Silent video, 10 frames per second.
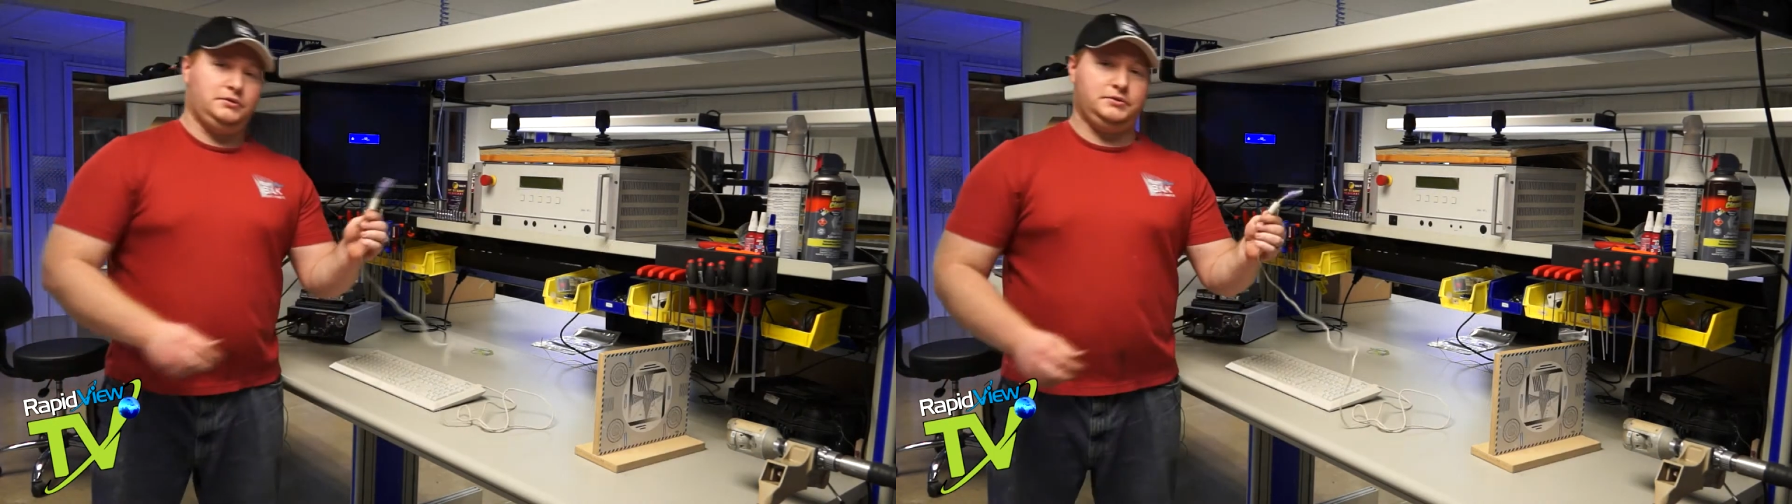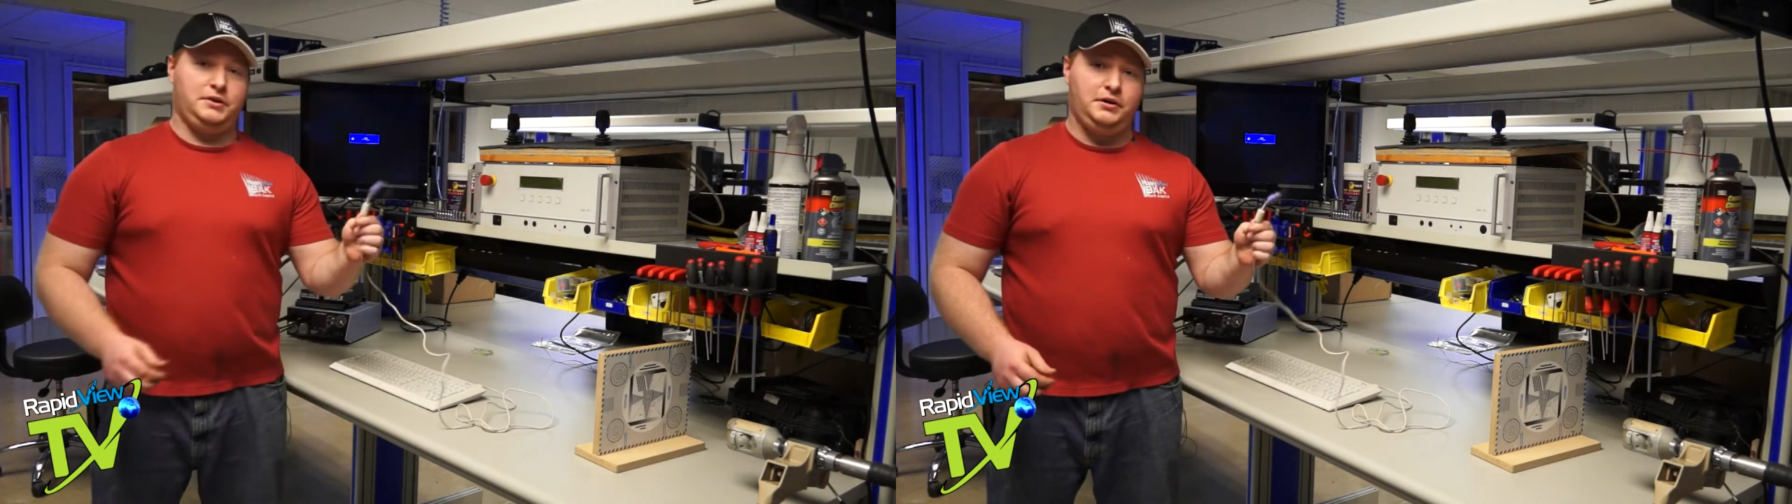
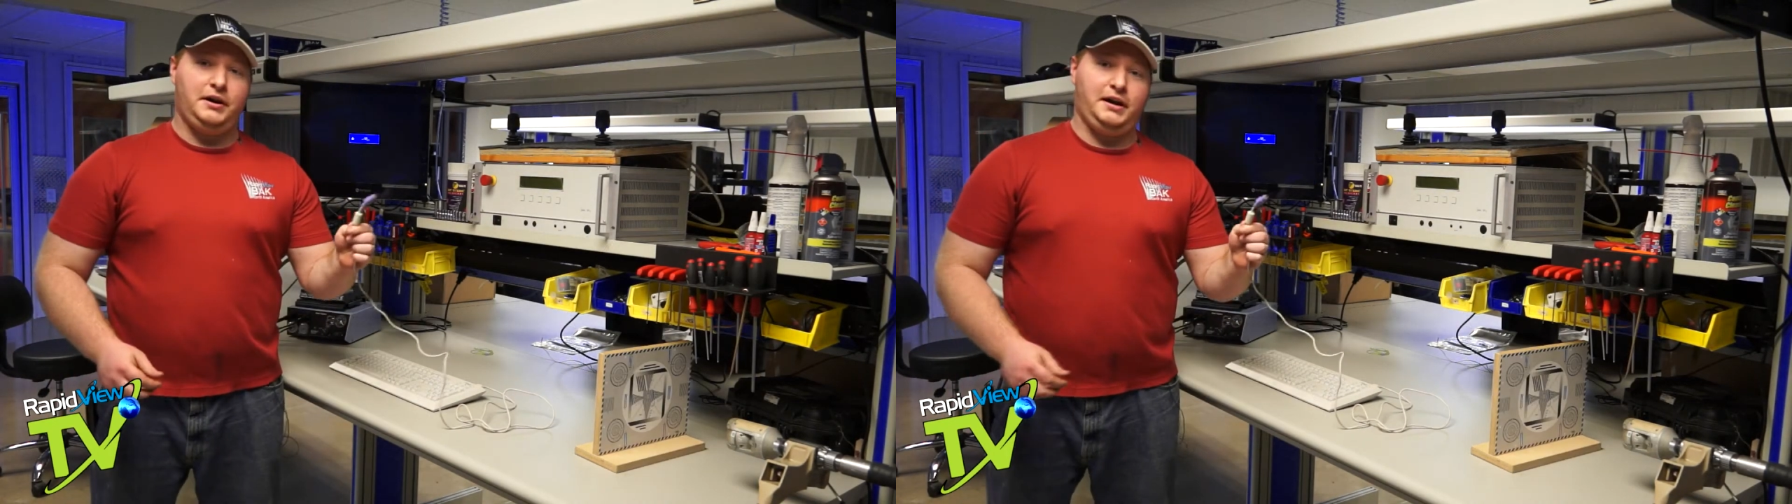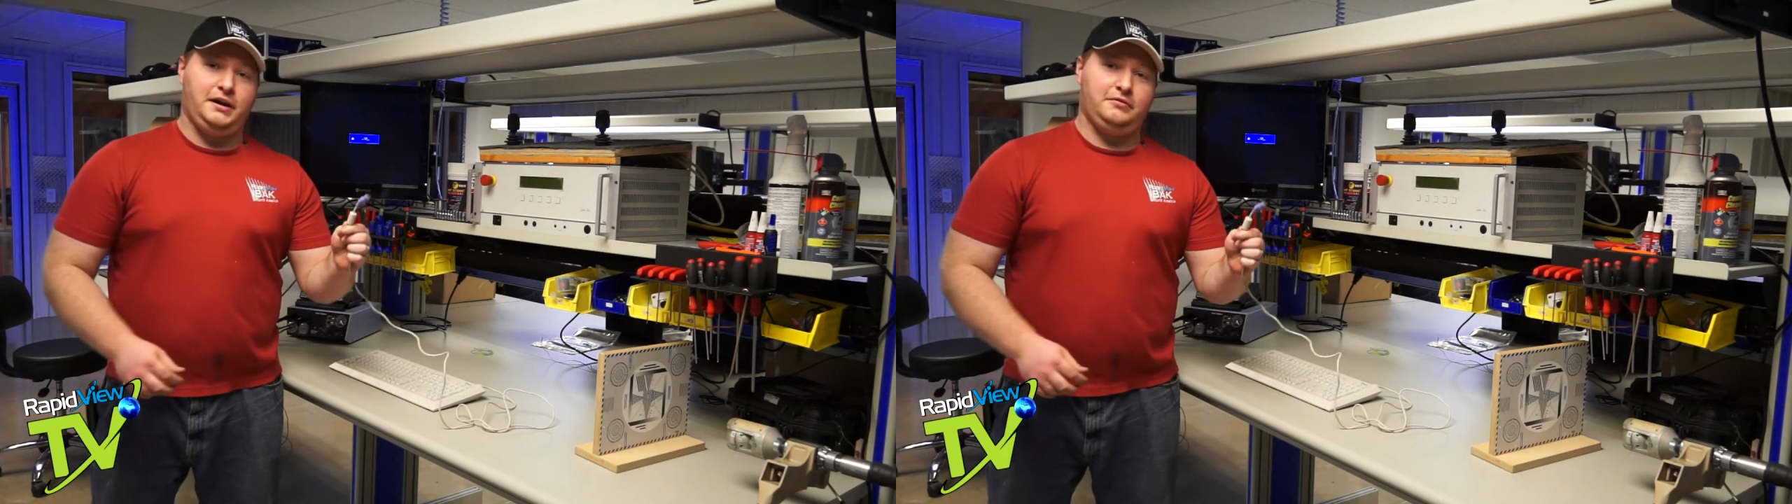So here
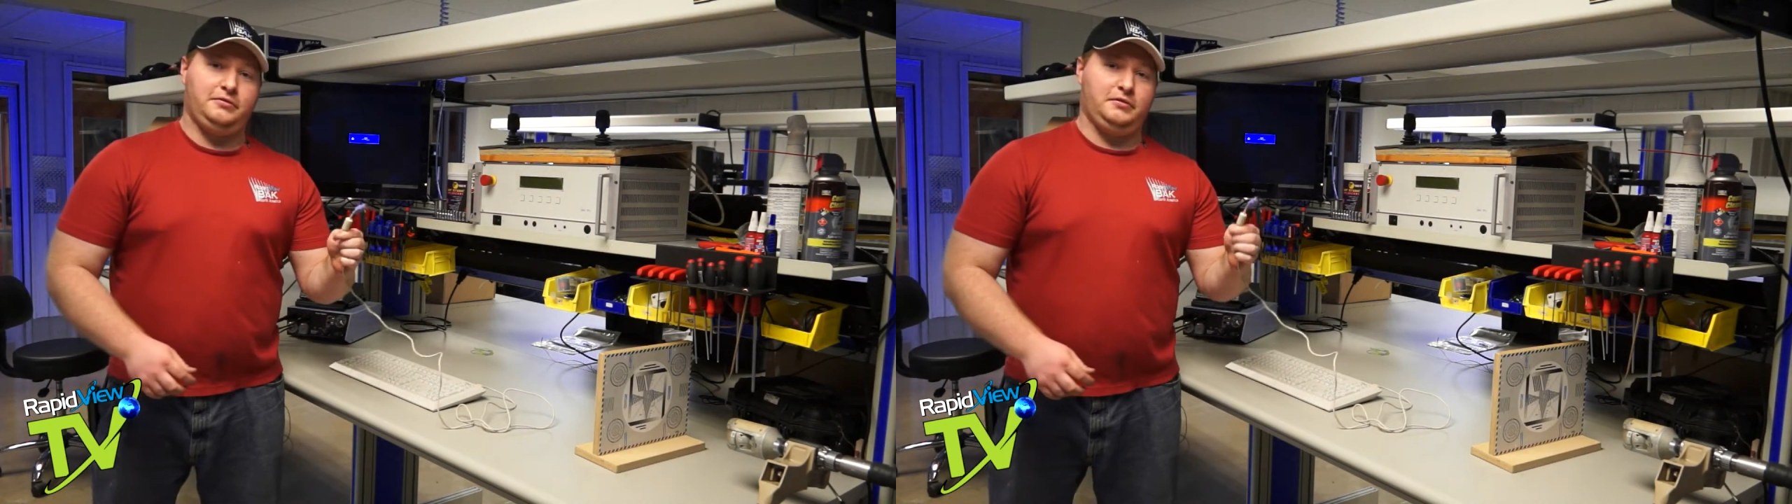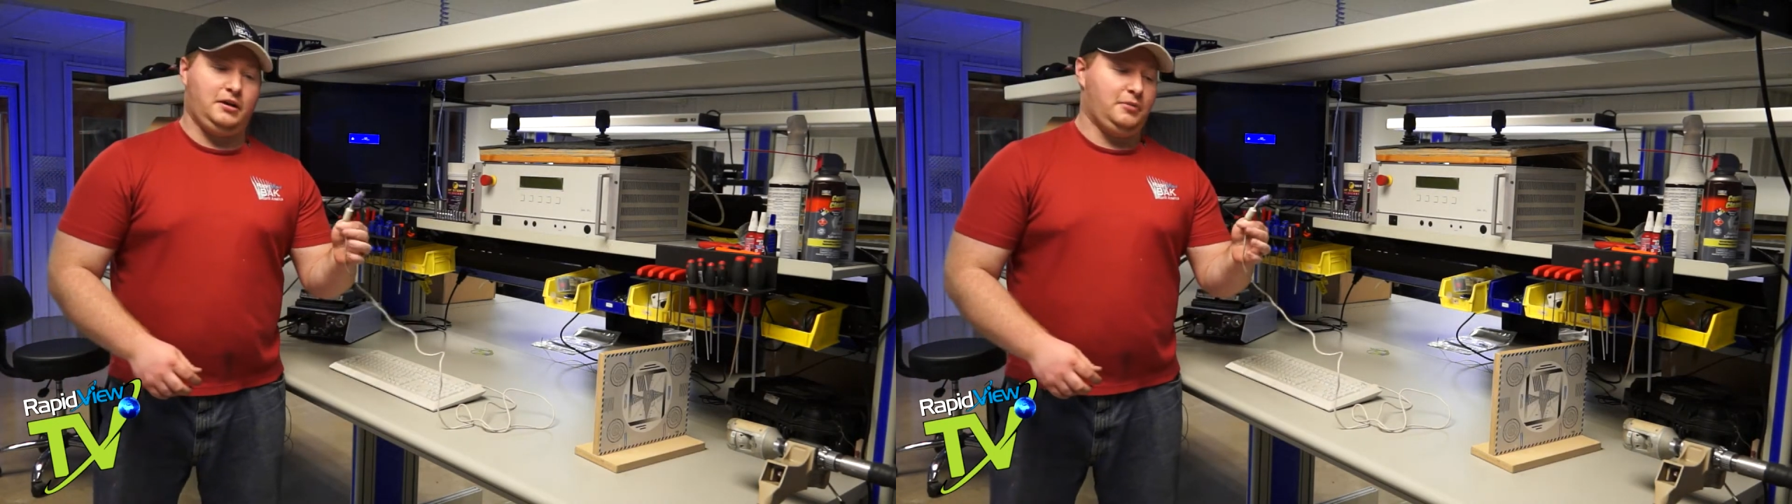I have
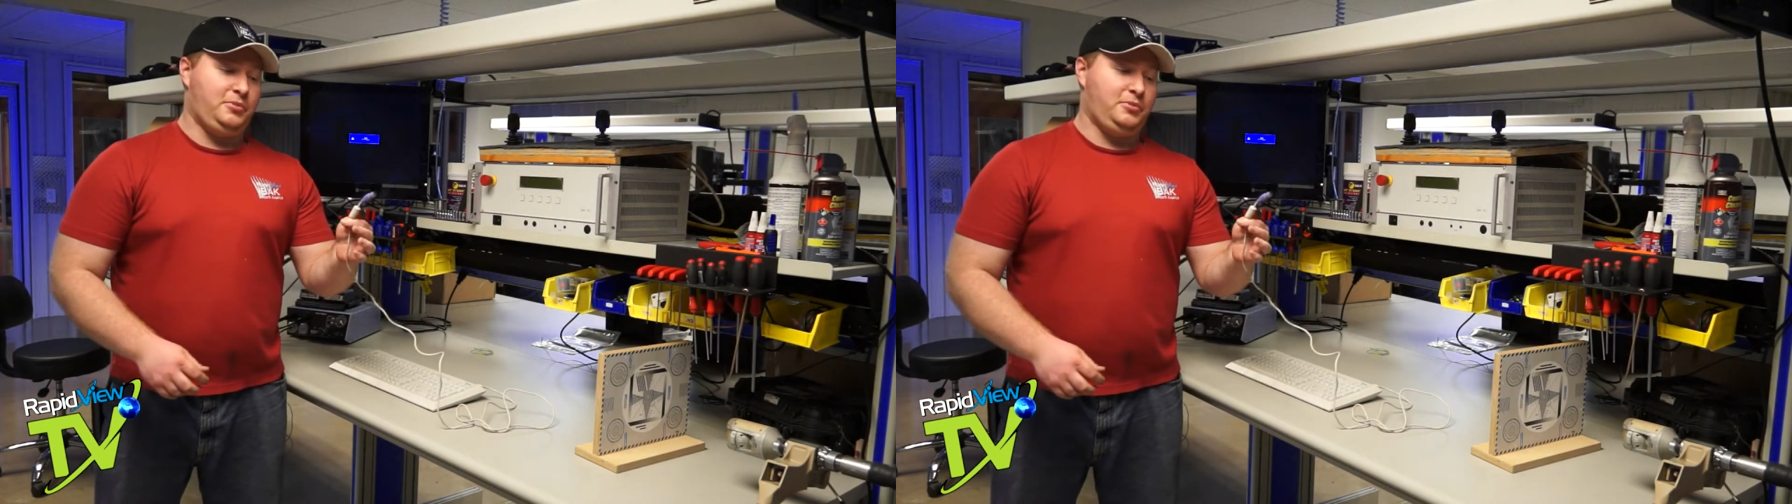a